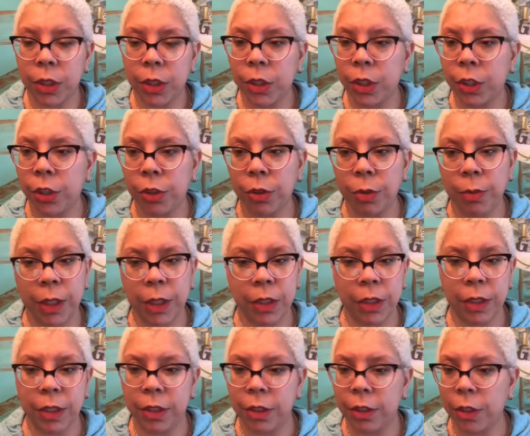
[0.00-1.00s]
Too much
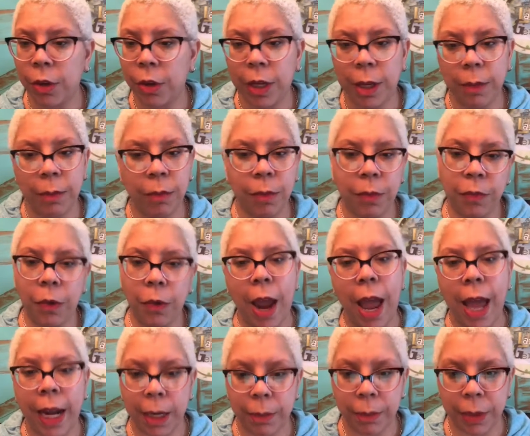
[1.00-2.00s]
sodium for
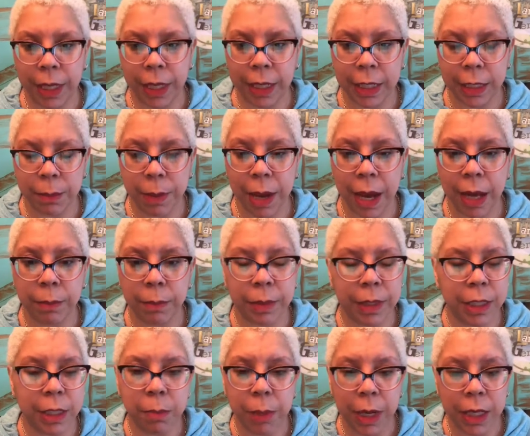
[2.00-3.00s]
anybody is bad,
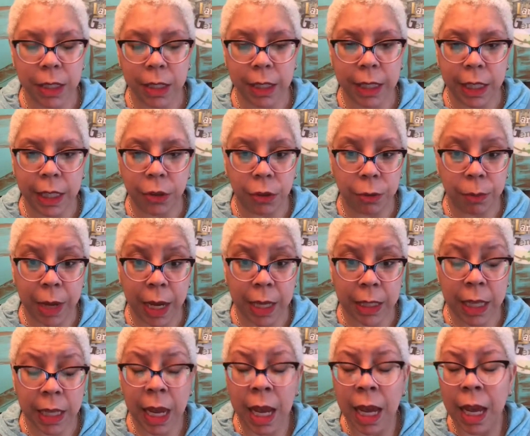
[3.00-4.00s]
but especially in your
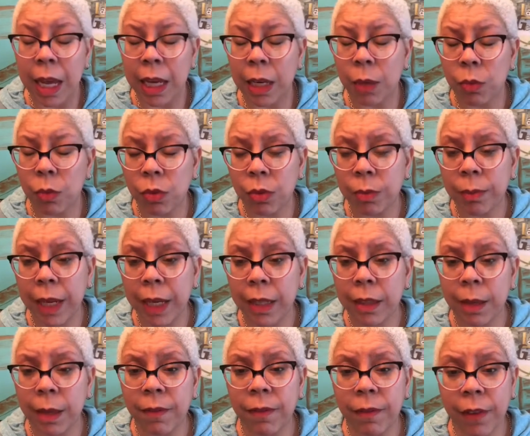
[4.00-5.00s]
pets, and it will
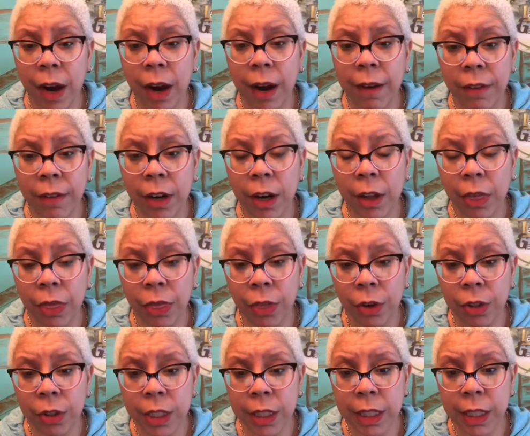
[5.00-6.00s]
make them very, very
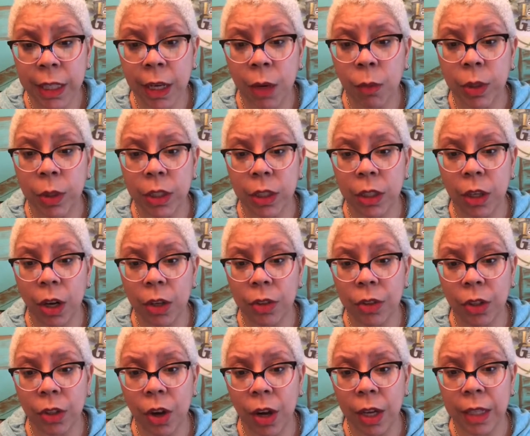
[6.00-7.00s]
thirsty, which could
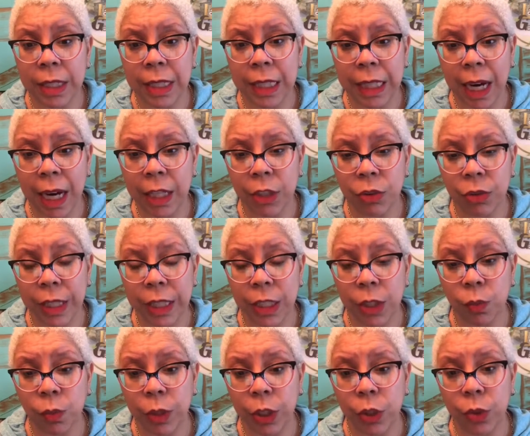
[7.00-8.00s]
also cause
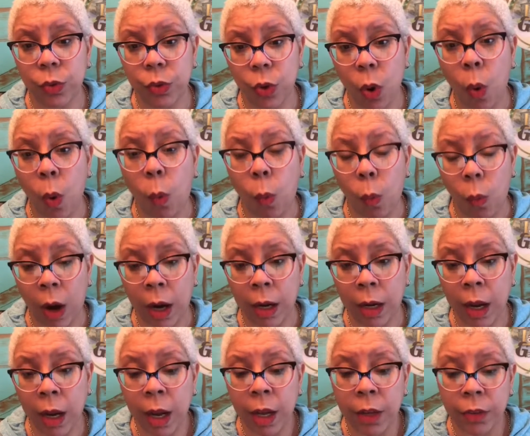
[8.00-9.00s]
dehydration, which you don't want.
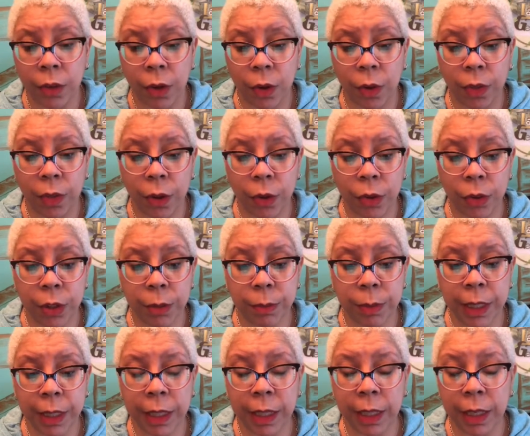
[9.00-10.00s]
So those should
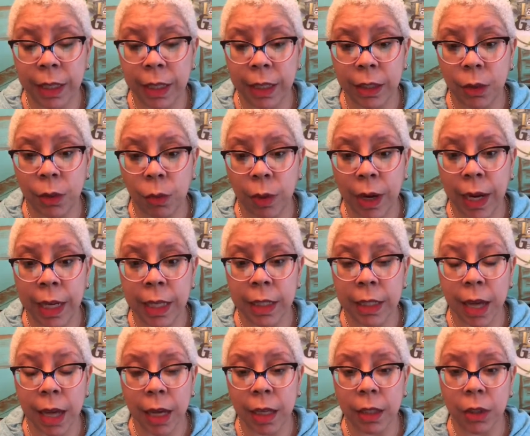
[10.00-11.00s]
be hidden away.
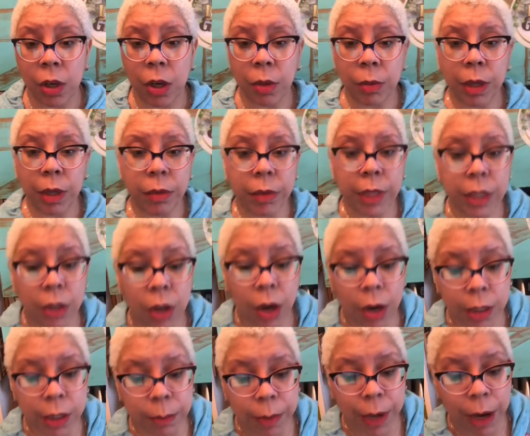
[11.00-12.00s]
Xylitol, we already
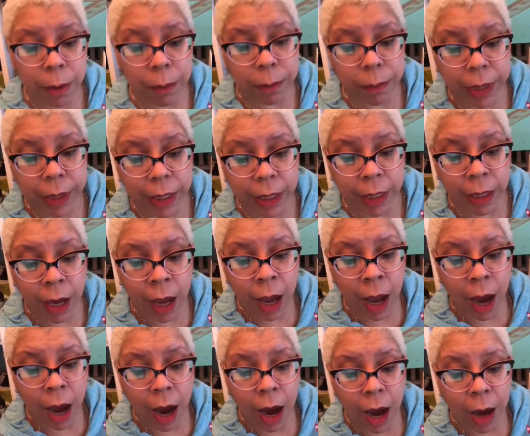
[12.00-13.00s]
talked about being
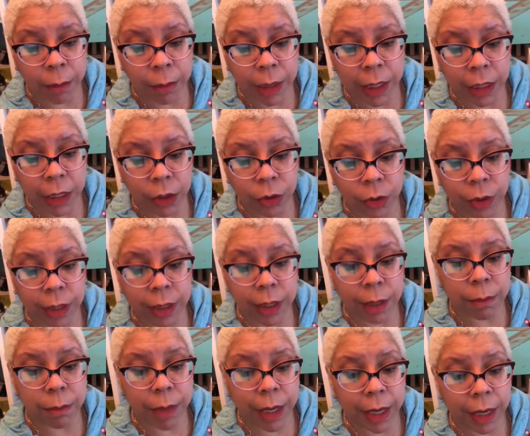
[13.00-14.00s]
included
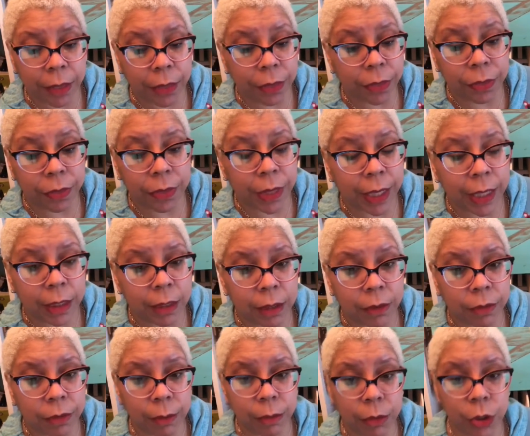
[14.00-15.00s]
in many
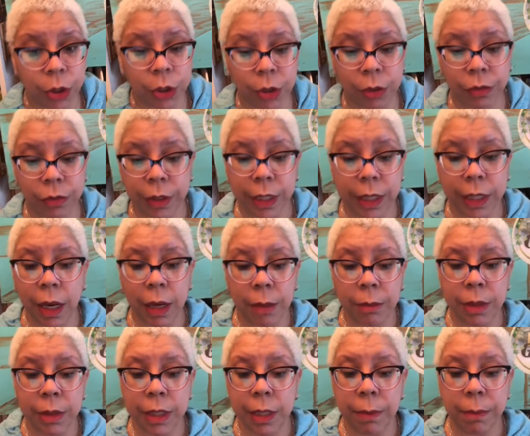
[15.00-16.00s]
things from sugar-free
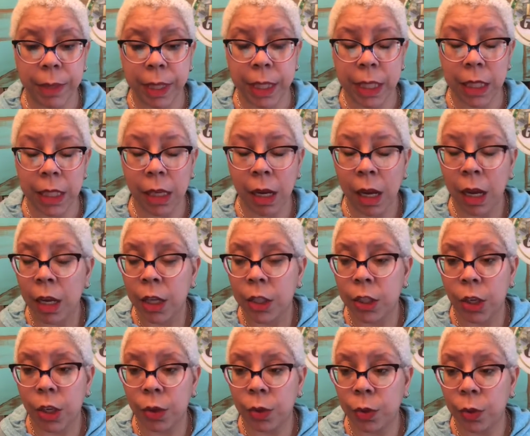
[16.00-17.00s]
gums to mints,
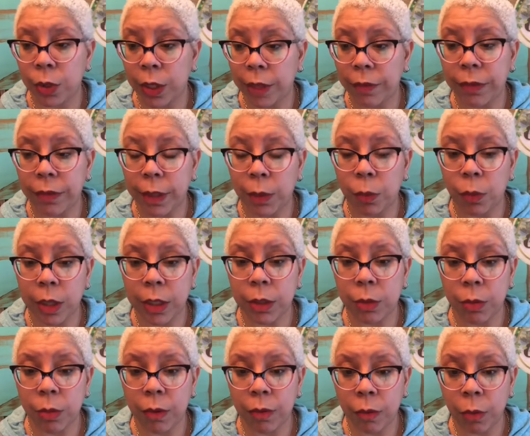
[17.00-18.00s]
so you definitely want
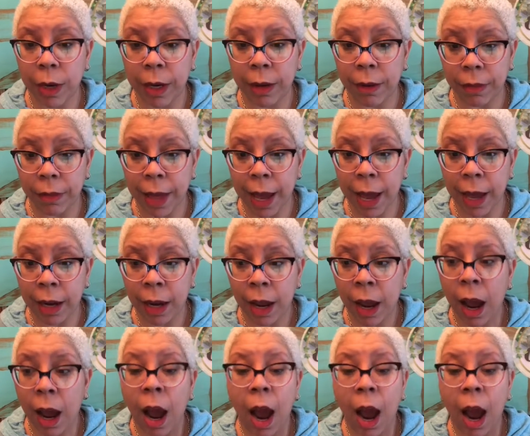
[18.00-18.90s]
to avoid that.